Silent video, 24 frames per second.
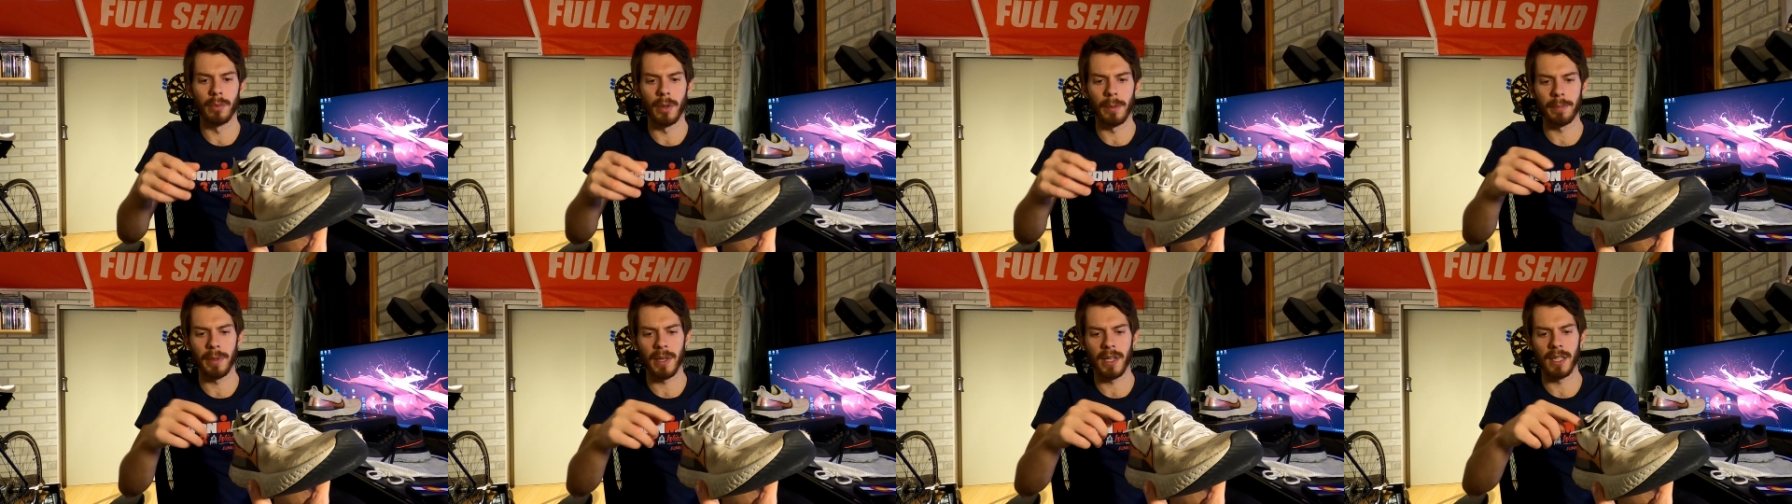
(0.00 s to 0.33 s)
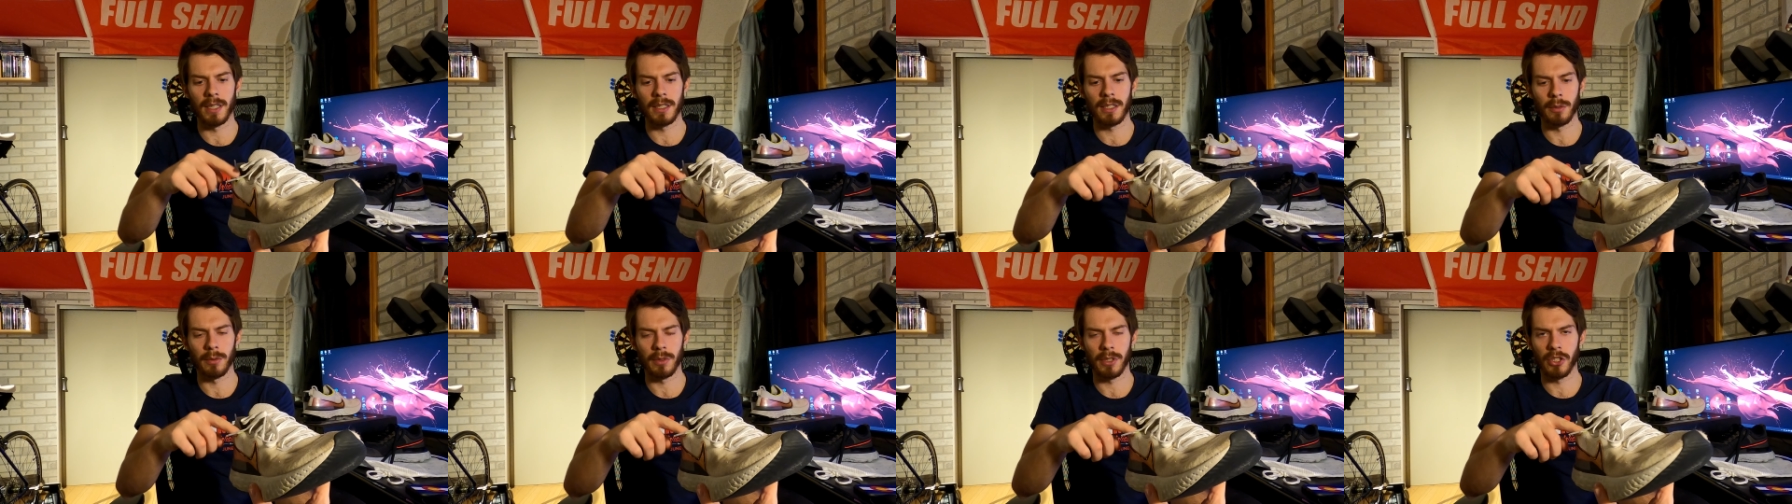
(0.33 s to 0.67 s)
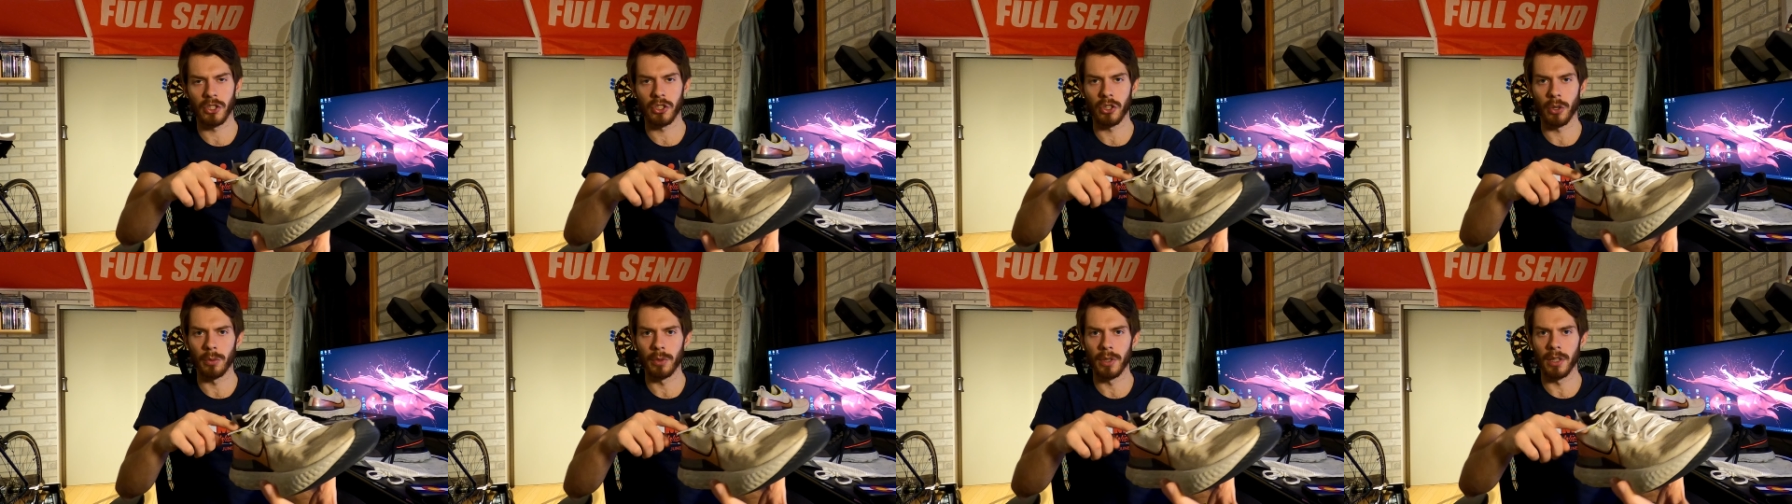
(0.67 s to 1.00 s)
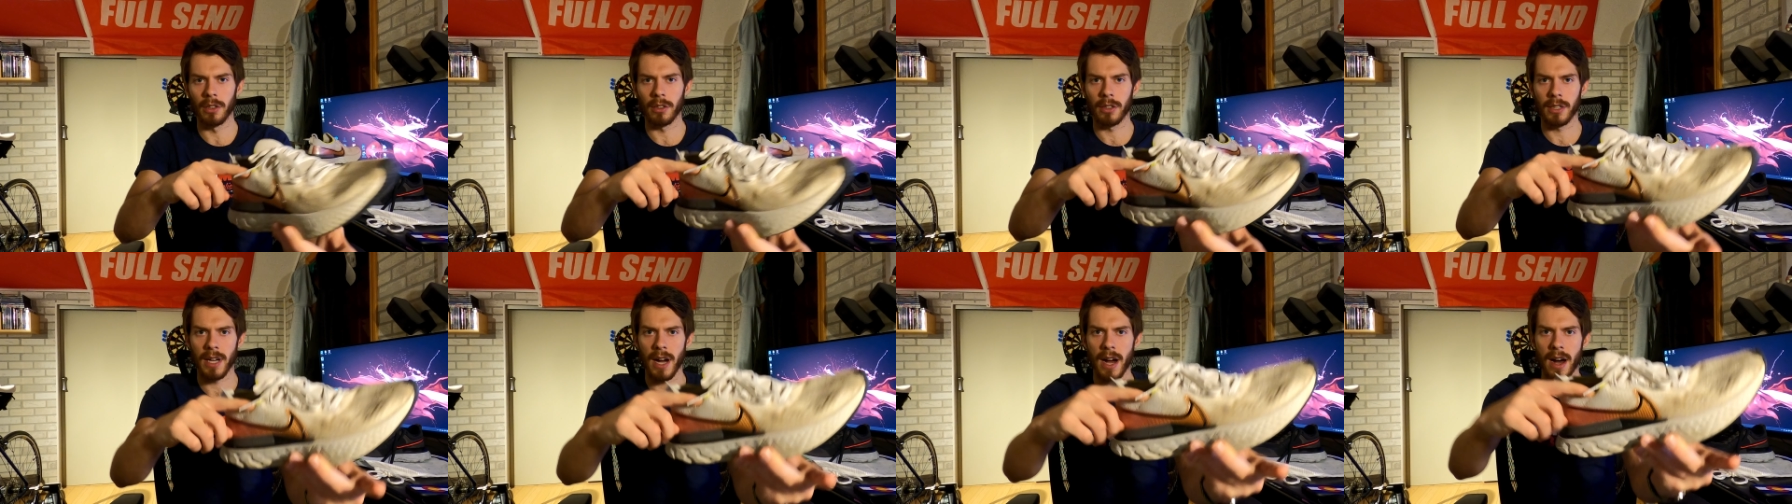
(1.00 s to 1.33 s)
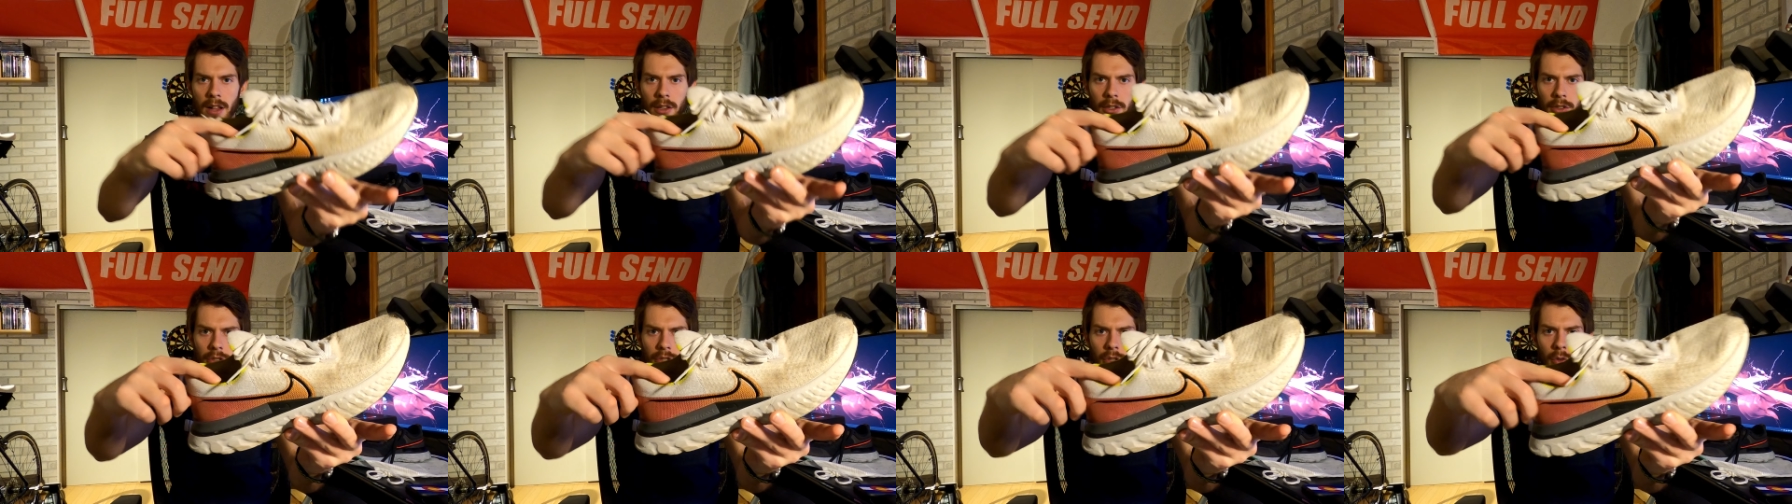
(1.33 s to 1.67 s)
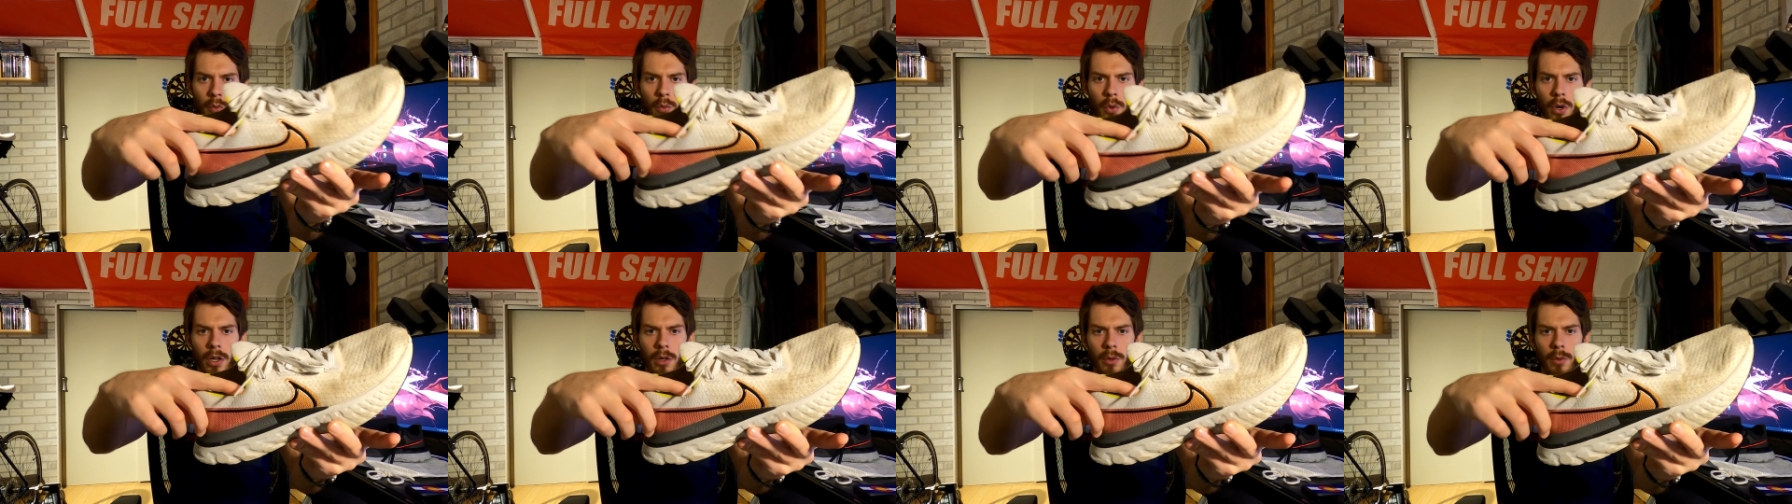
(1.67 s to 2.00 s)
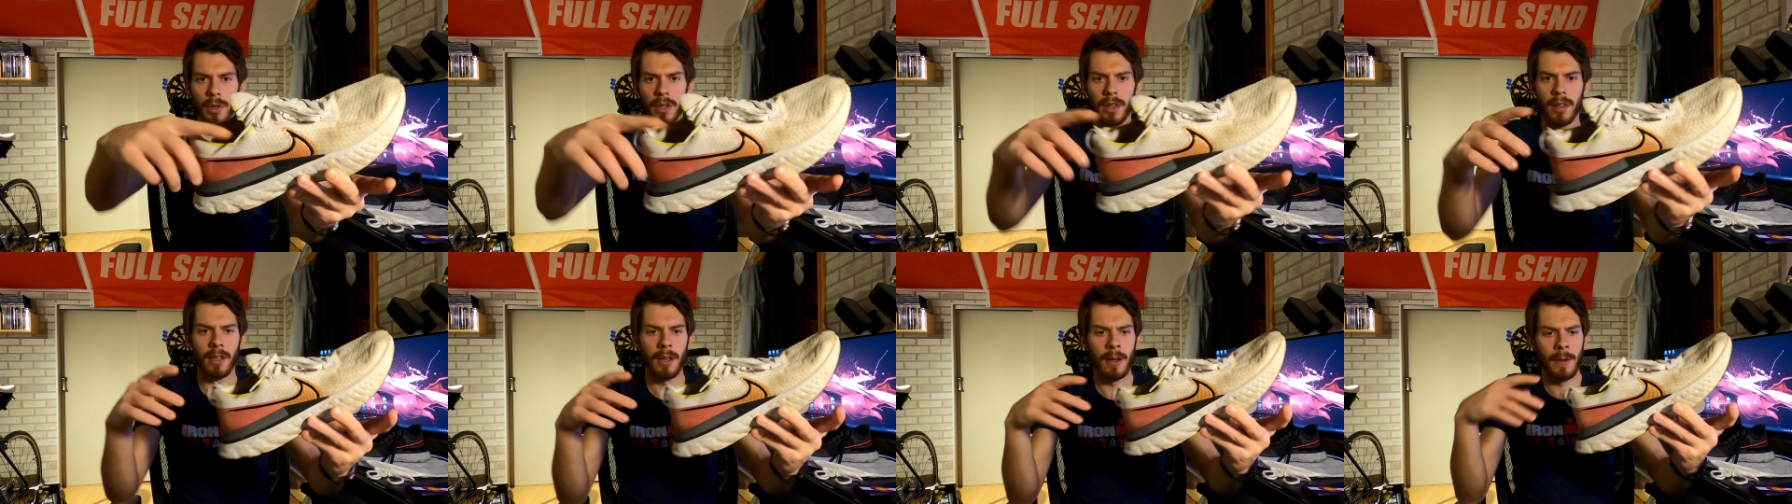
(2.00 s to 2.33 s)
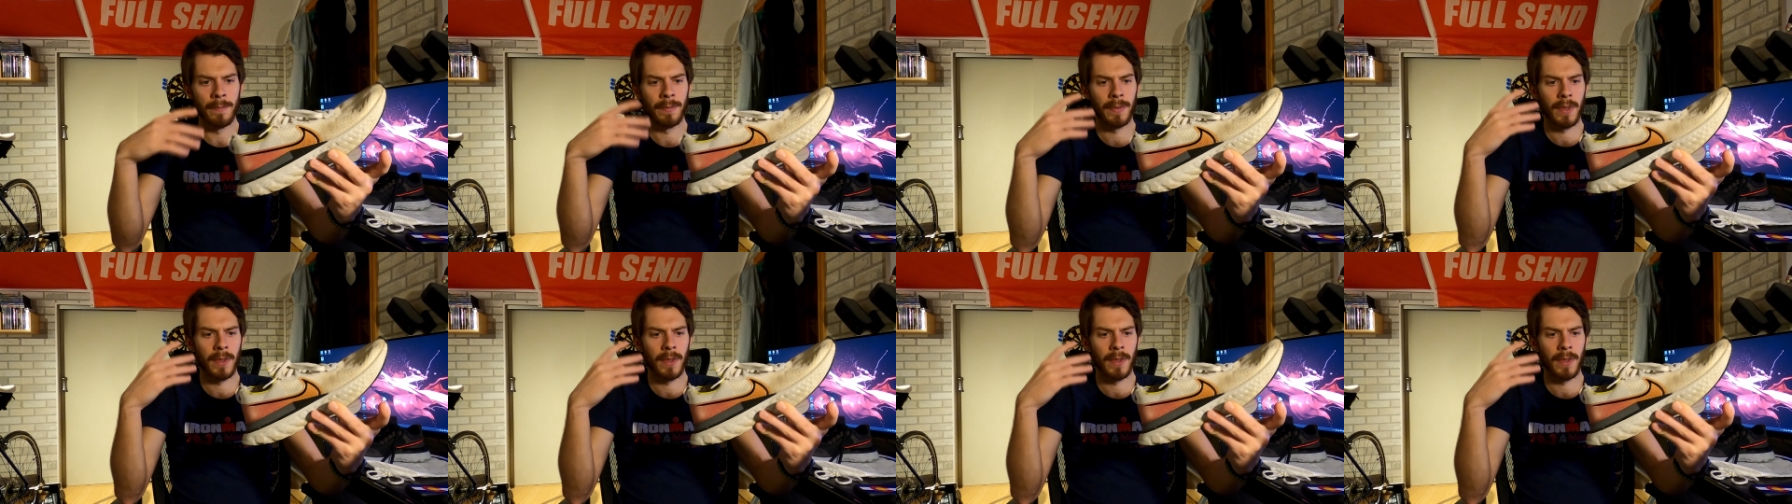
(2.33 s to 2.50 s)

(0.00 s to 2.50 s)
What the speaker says: But because there was so little collar to work with,